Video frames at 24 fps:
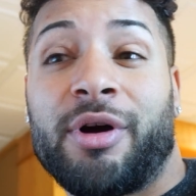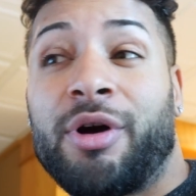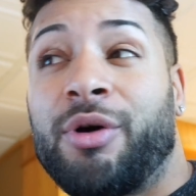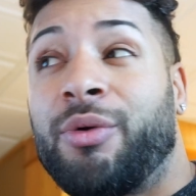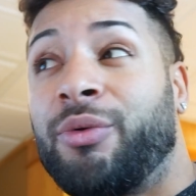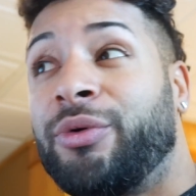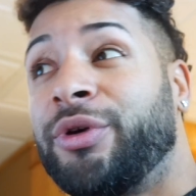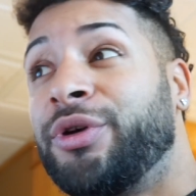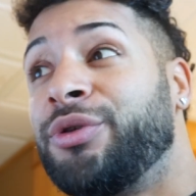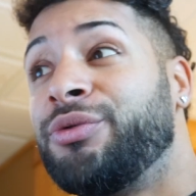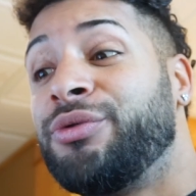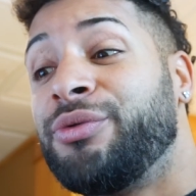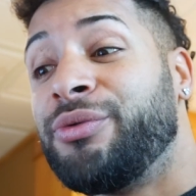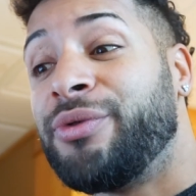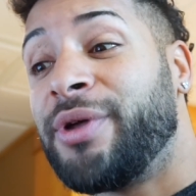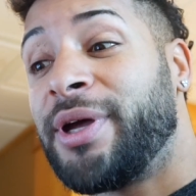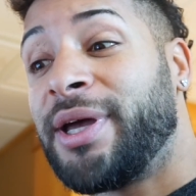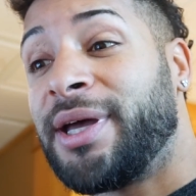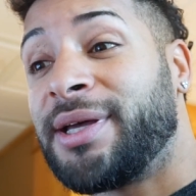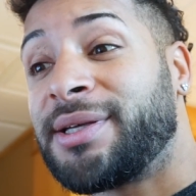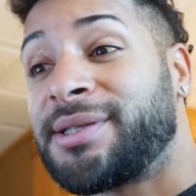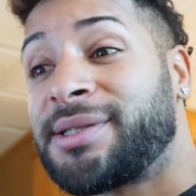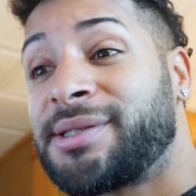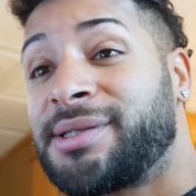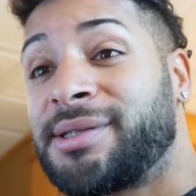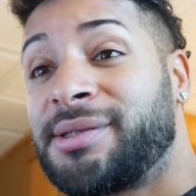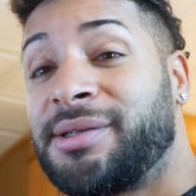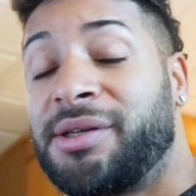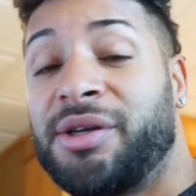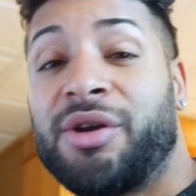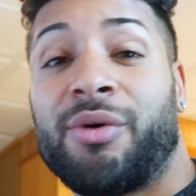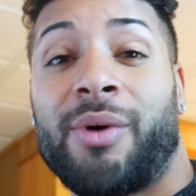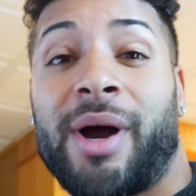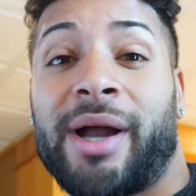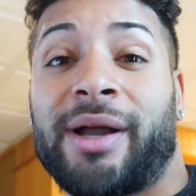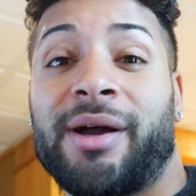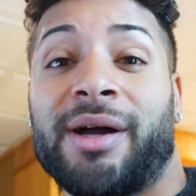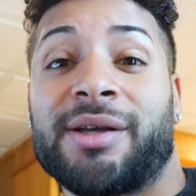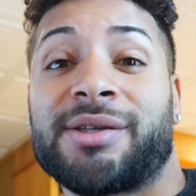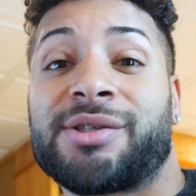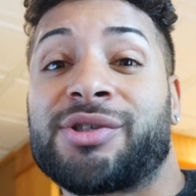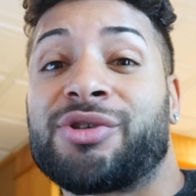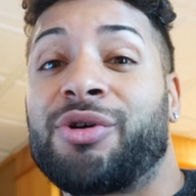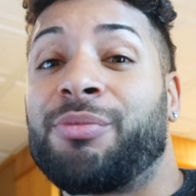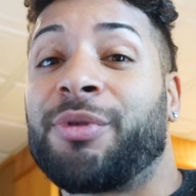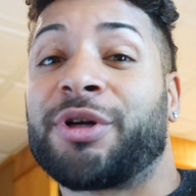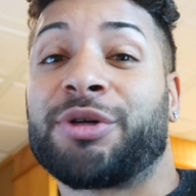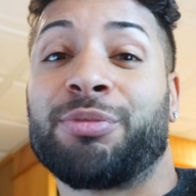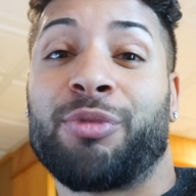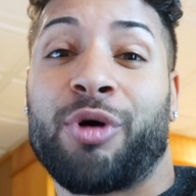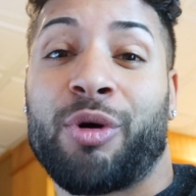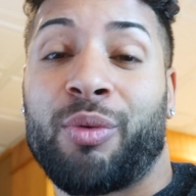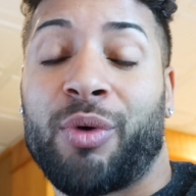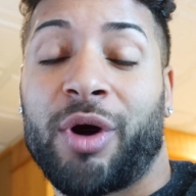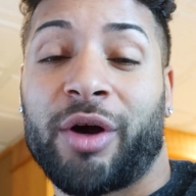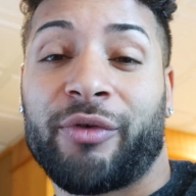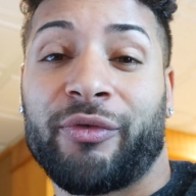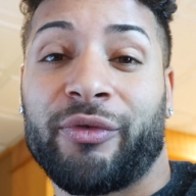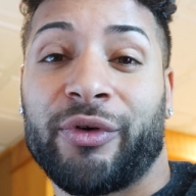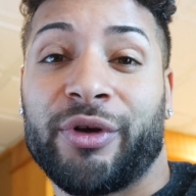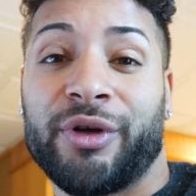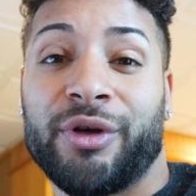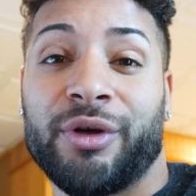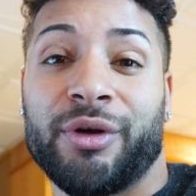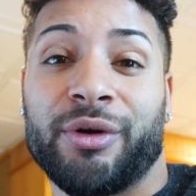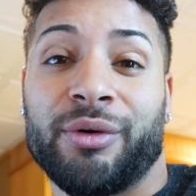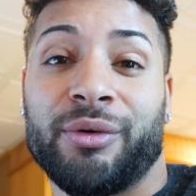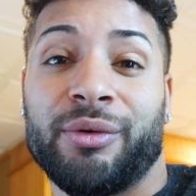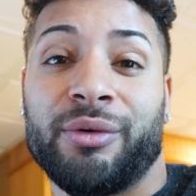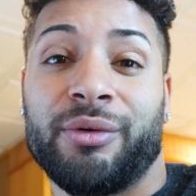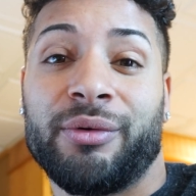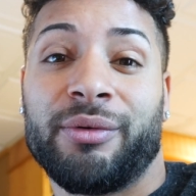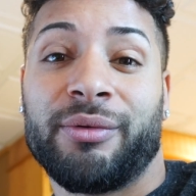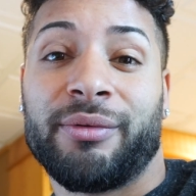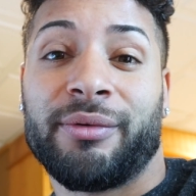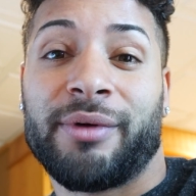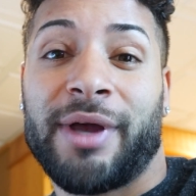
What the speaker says: Oh, you do this, you know, I got so much more work for you